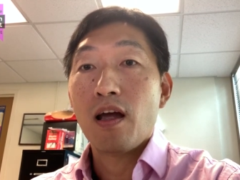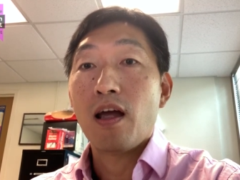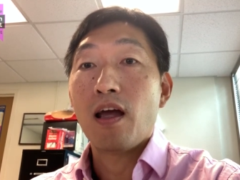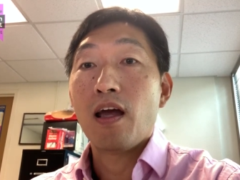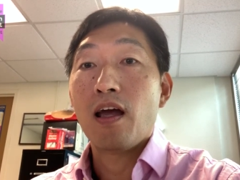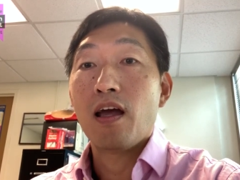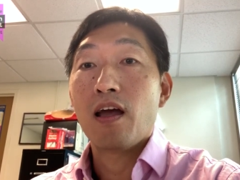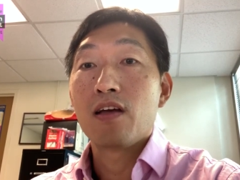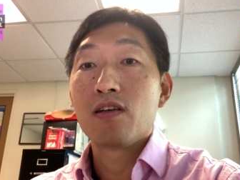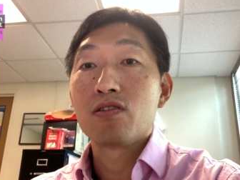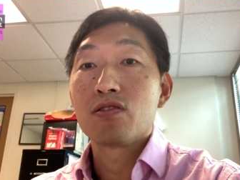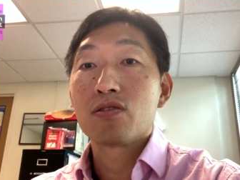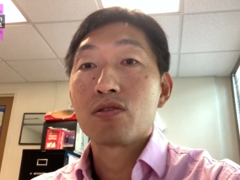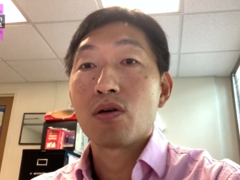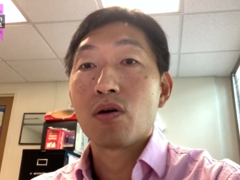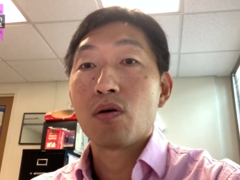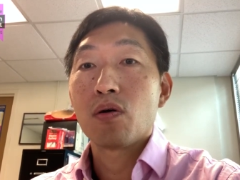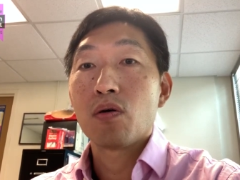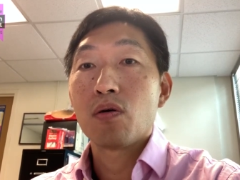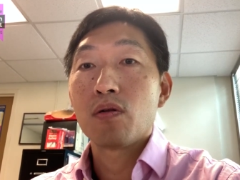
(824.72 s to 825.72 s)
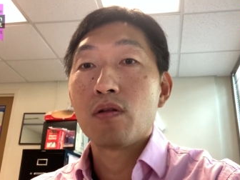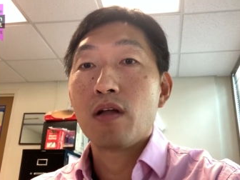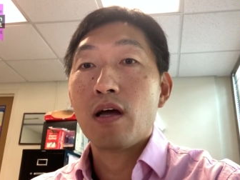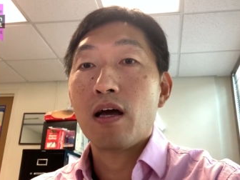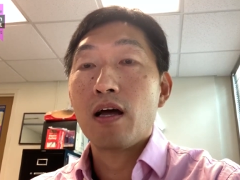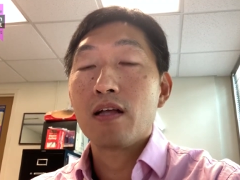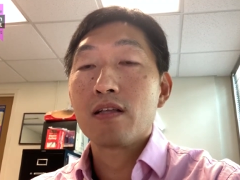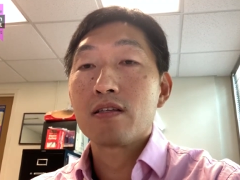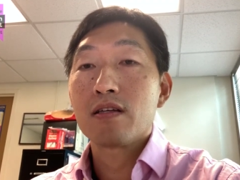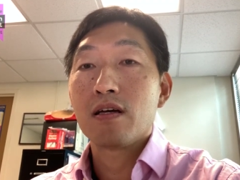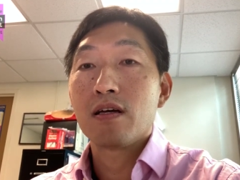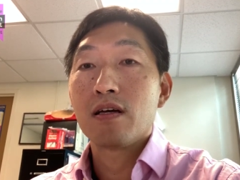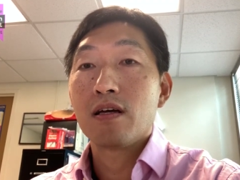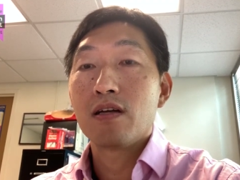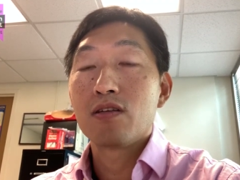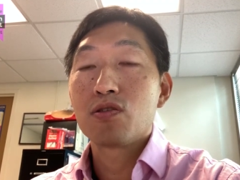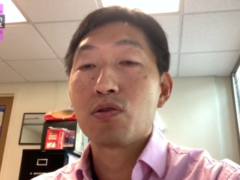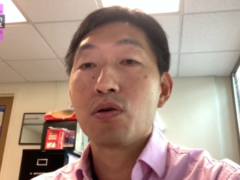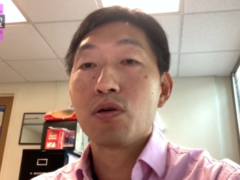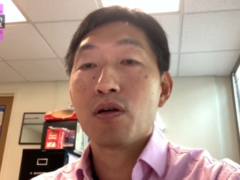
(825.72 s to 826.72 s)
And so that uh,
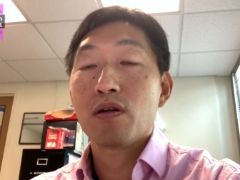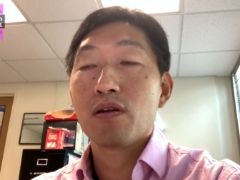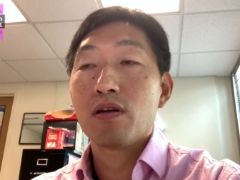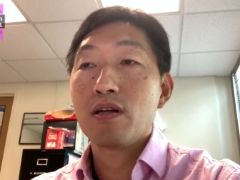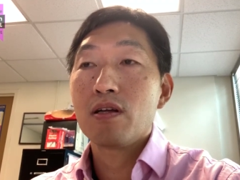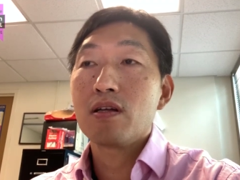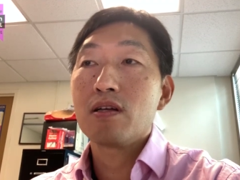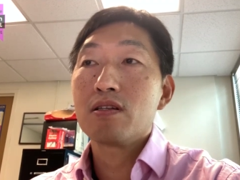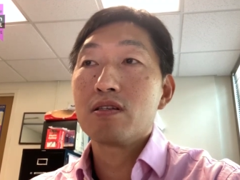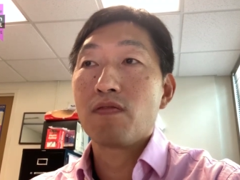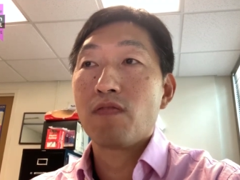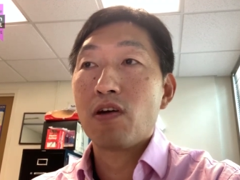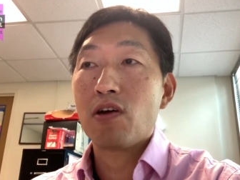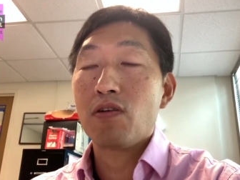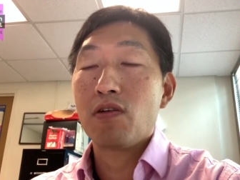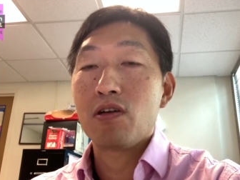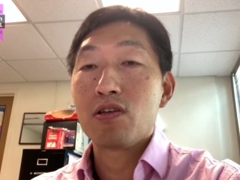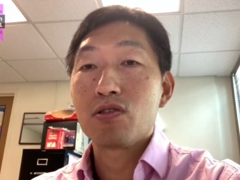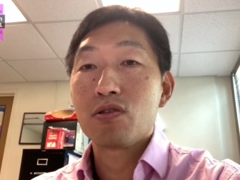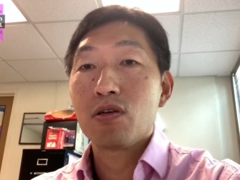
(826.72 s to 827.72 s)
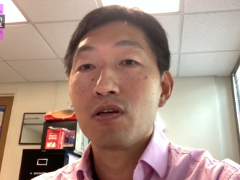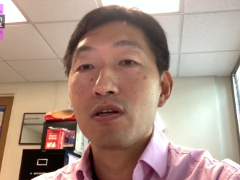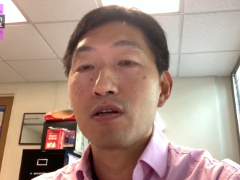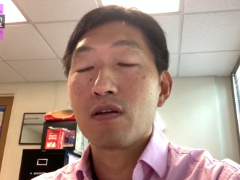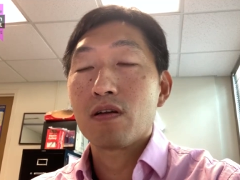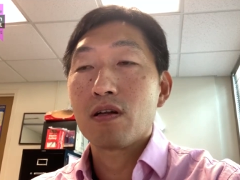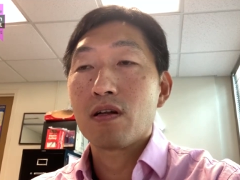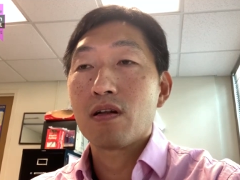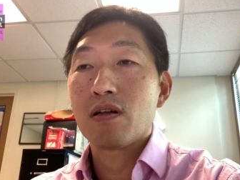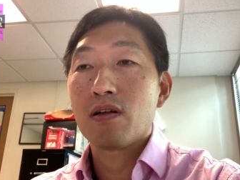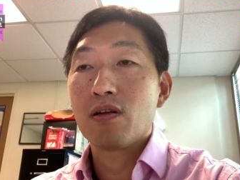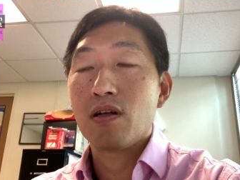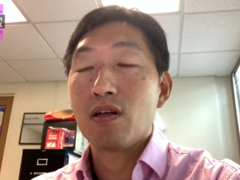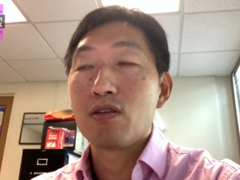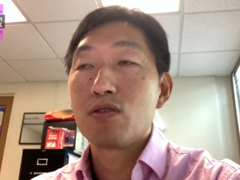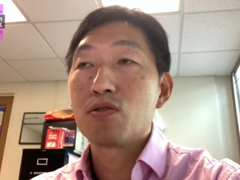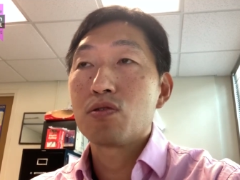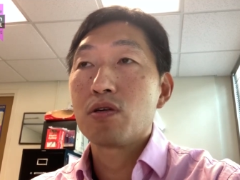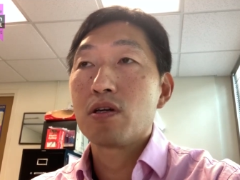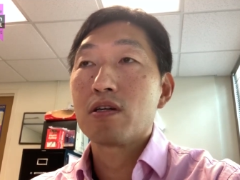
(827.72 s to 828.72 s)
it's very intricate
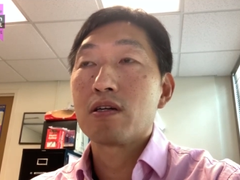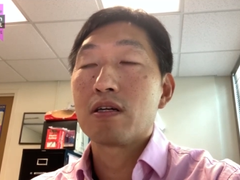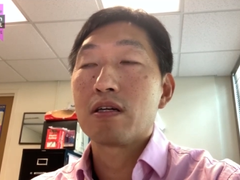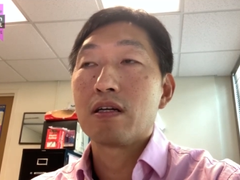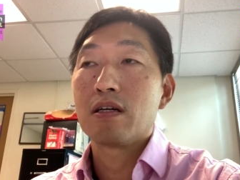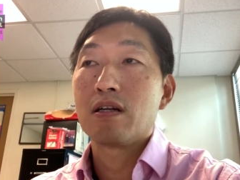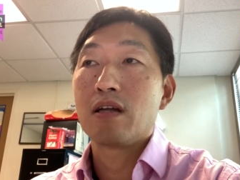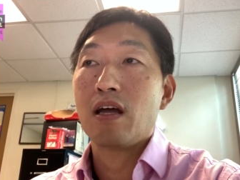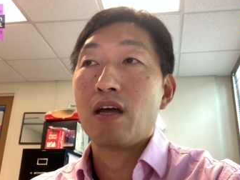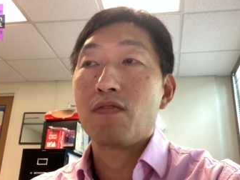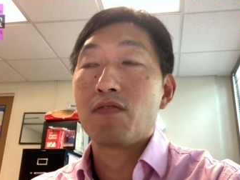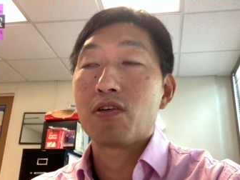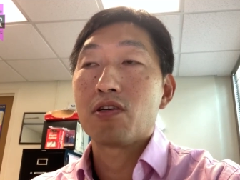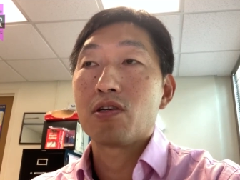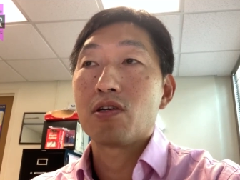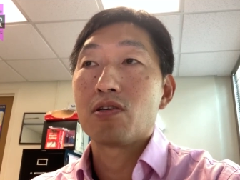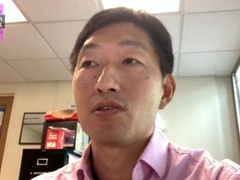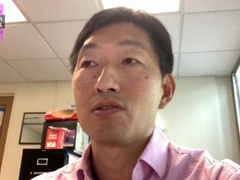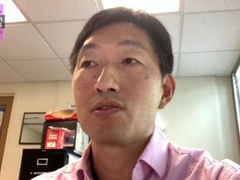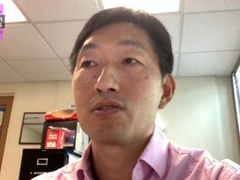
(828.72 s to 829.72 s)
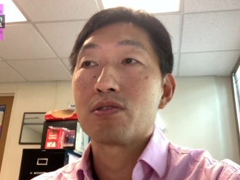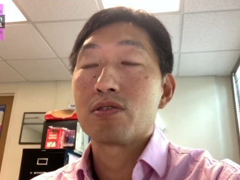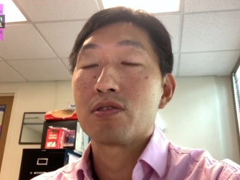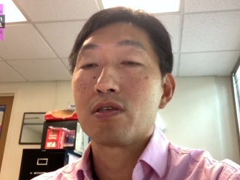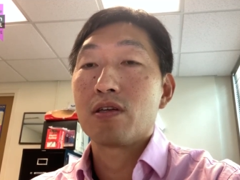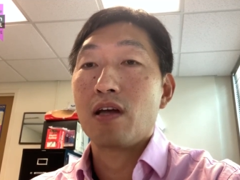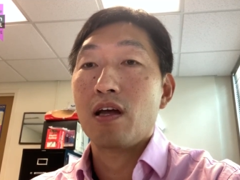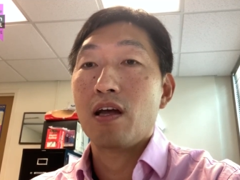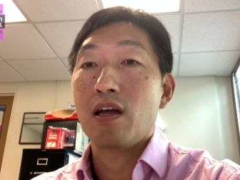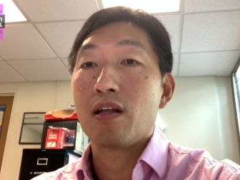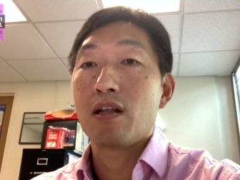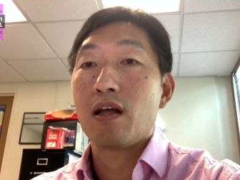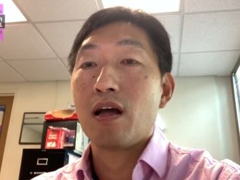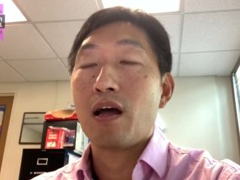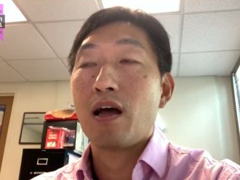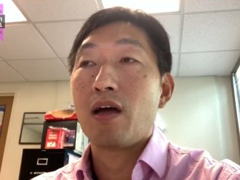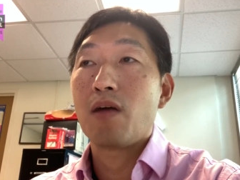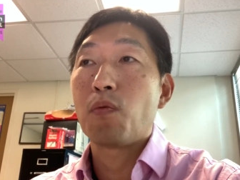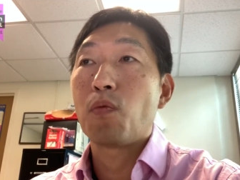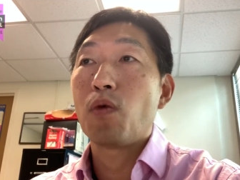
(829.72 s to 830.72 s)
intriguing evidence. And
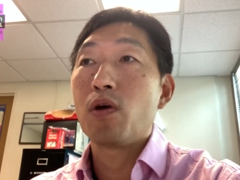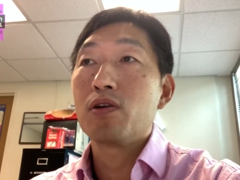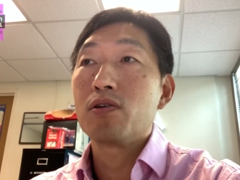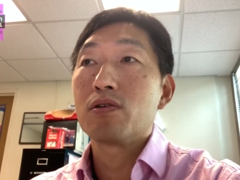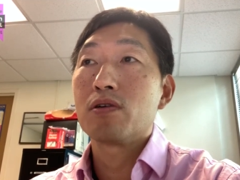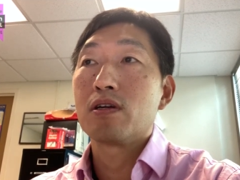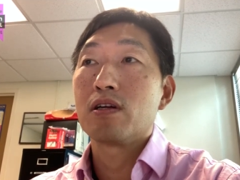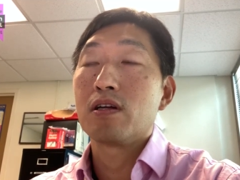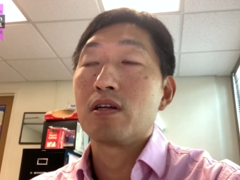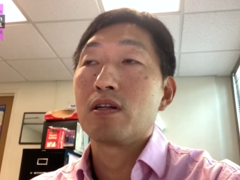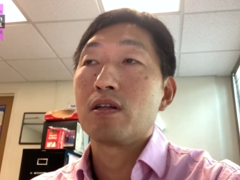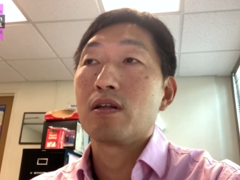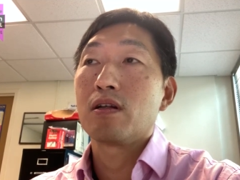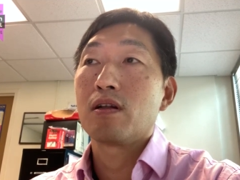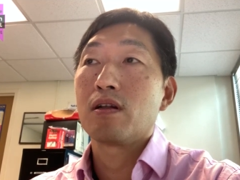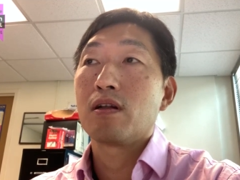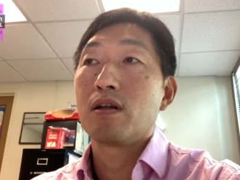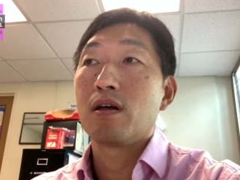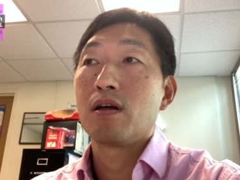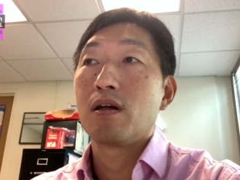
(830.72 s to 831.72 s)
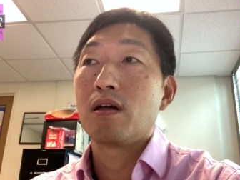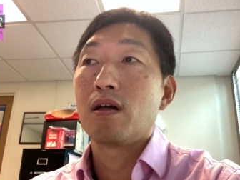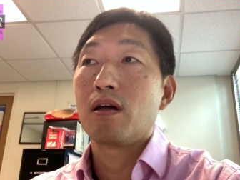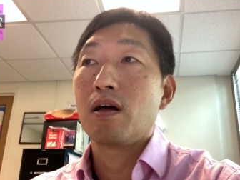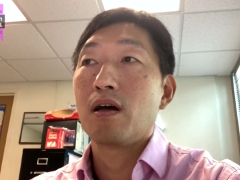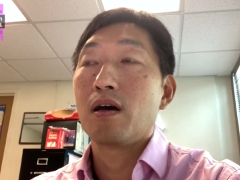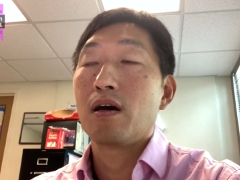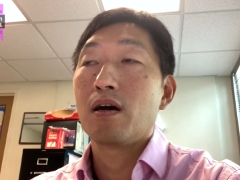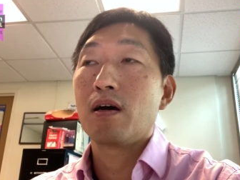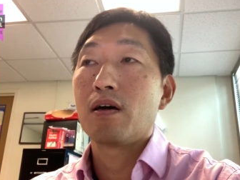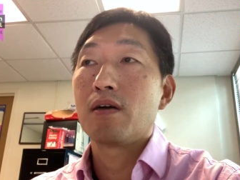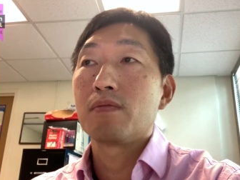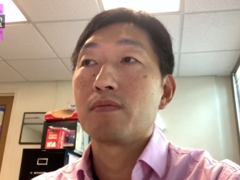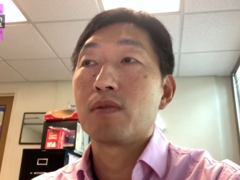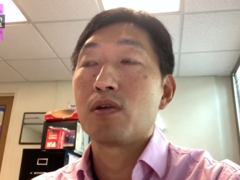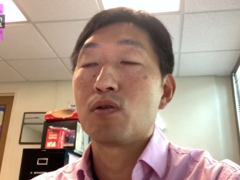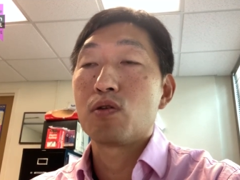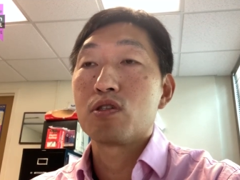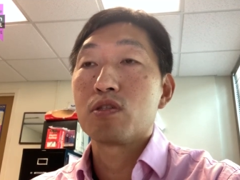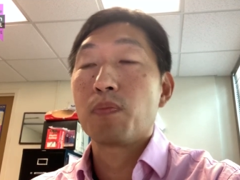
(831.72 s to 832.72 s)
I'm wondering the, uh, uh,
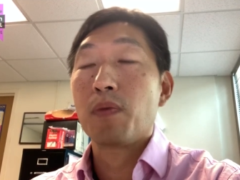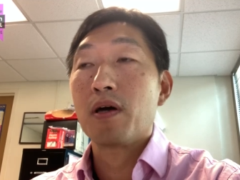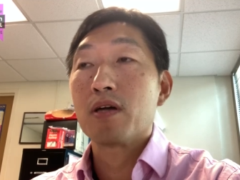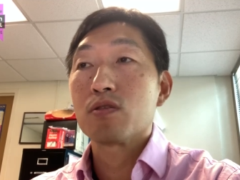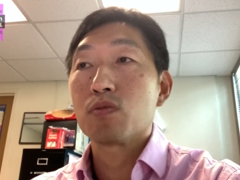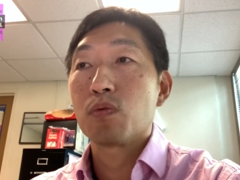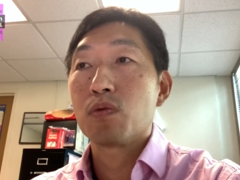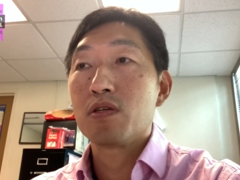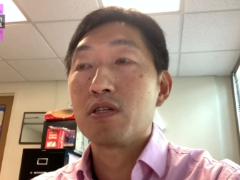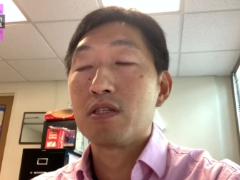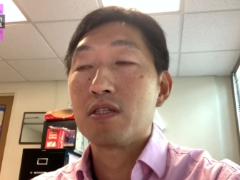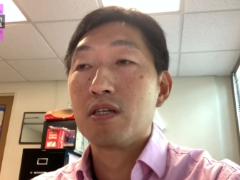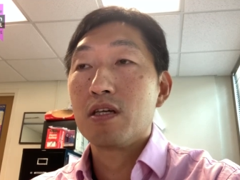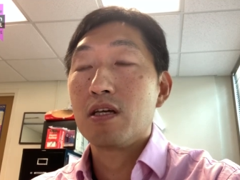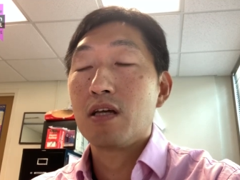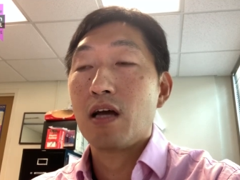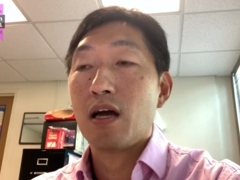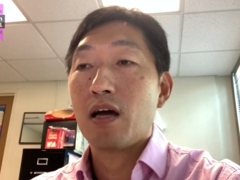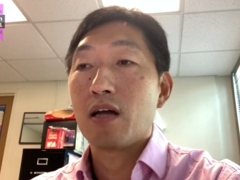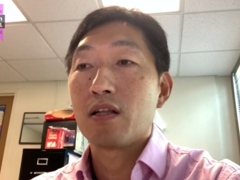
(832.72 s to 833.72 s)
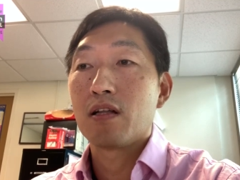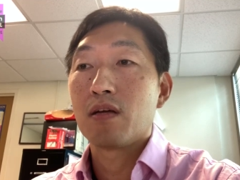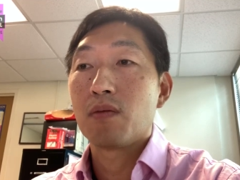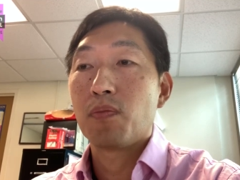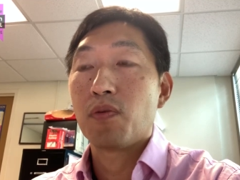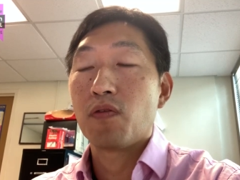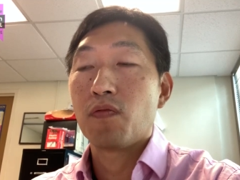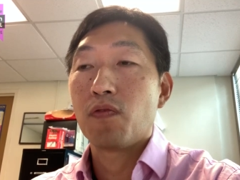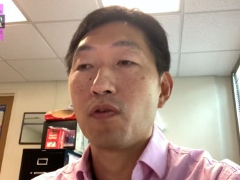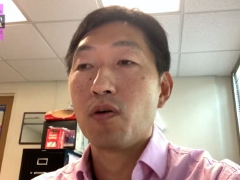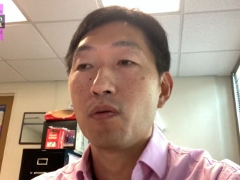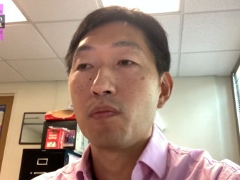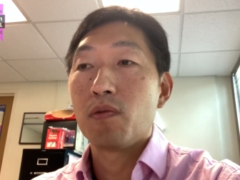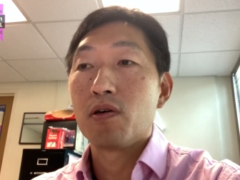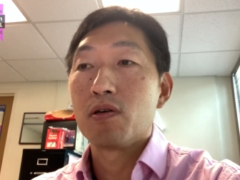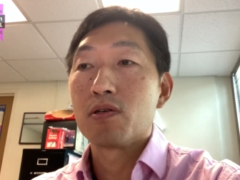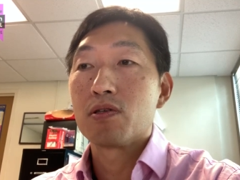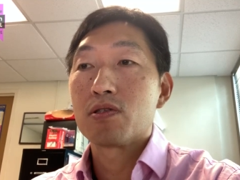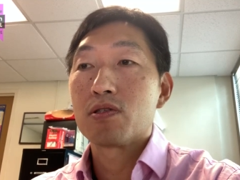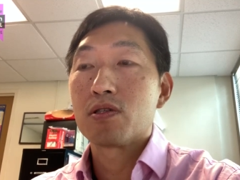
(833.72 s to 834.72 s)
the response we see on the
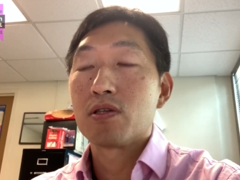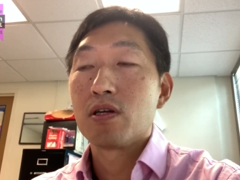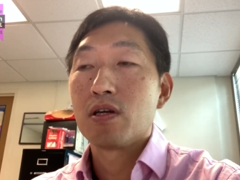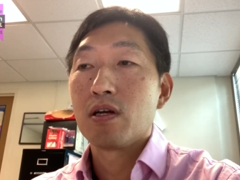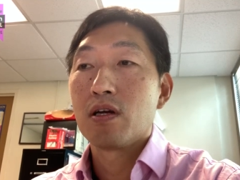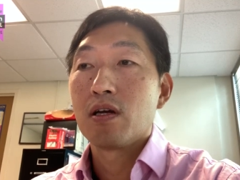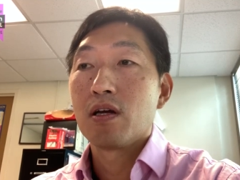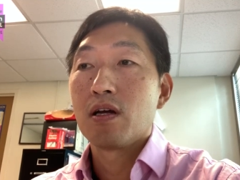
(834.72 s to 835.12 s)
performers